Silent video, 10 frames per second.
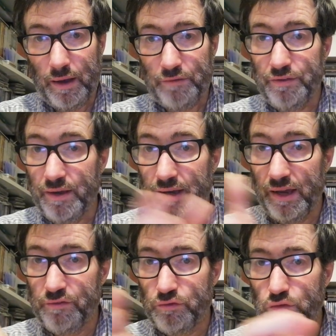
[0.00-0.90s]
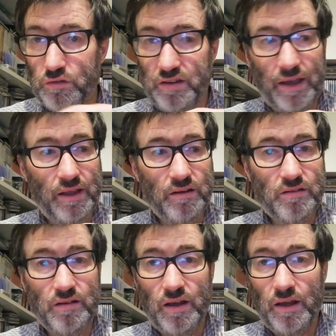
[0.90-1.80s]
I think I have to
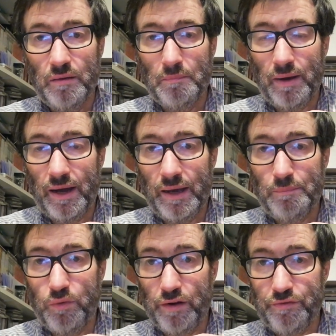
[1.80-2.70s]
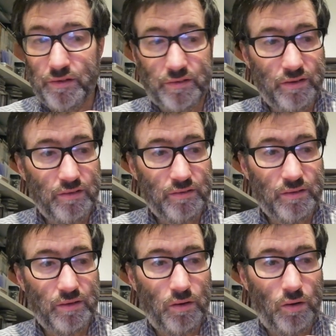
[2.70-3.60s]
change my
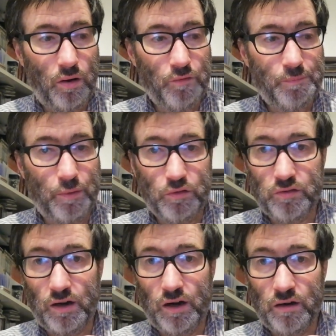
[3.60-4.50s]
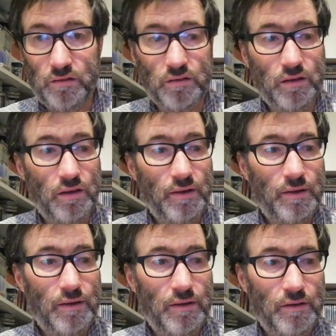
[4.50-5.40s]
preferences of postcards
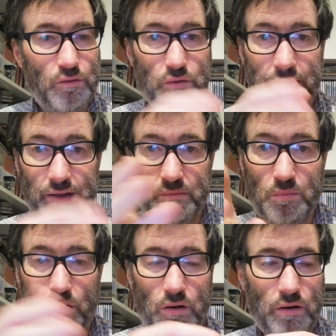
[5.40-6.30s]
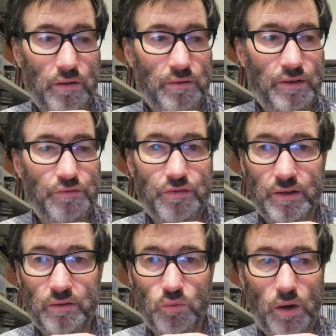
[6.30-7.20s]
to get more
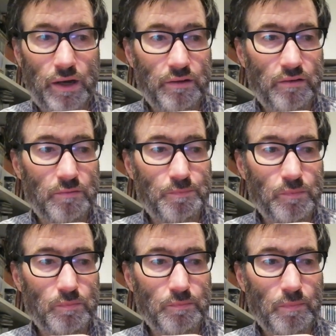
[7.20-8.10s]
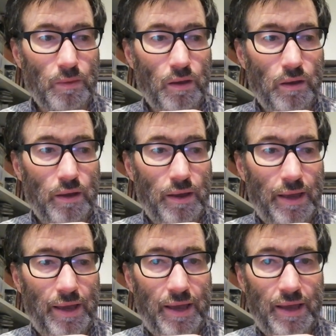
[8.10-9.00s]
different ones.
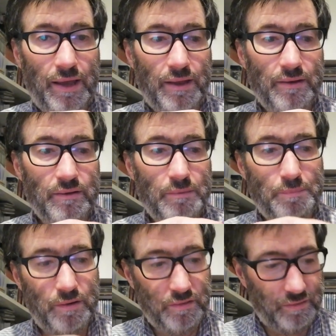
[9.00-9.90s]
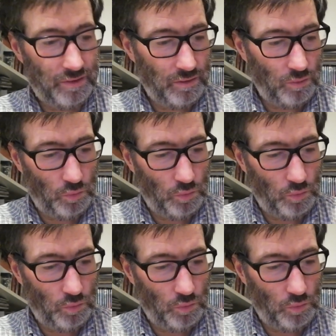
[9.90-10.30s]
And the person